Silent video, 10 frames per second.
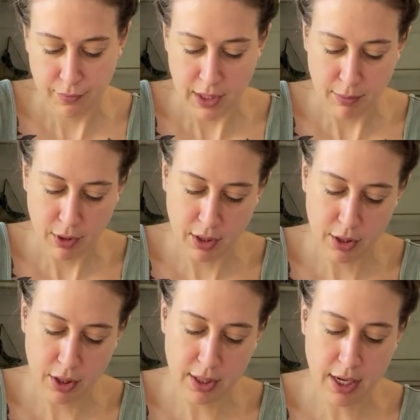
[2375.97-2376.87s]
Put this
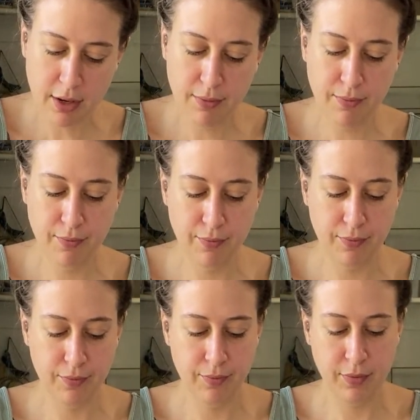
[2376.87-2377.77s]
straight down.
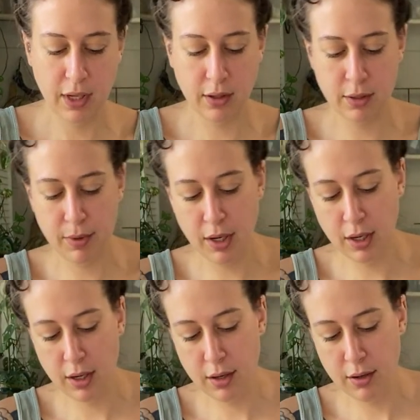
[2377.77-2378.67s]
That looks pretty good.